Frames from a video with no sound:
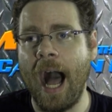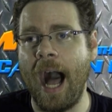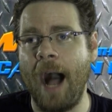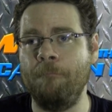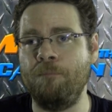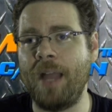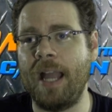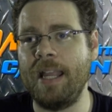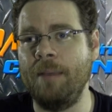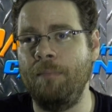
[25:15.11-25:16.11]

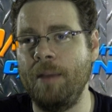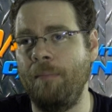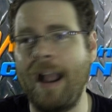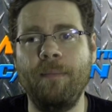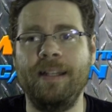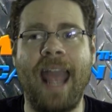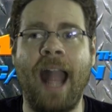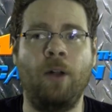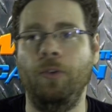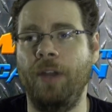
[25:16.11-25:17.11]
It might have been
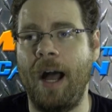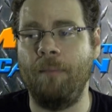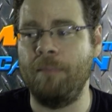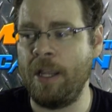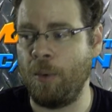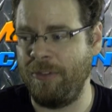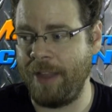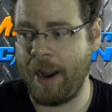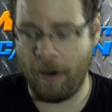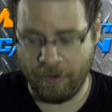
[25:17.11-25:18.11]
tackled here and
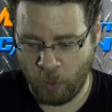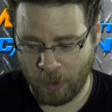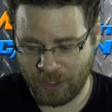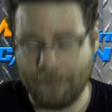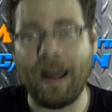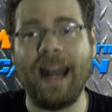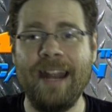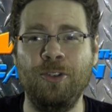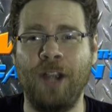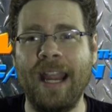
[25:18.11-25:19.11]
there. Of course, I'm not
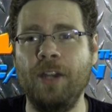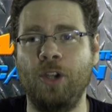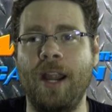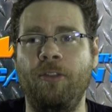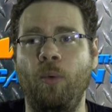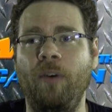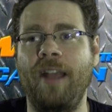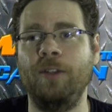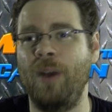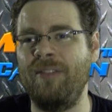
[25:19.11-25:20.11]
a giant Thor
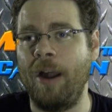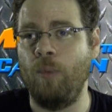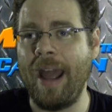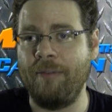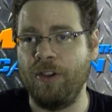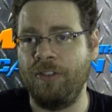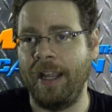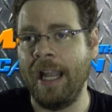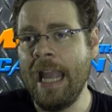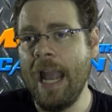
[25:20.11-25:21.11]
fan, so I've not read everything.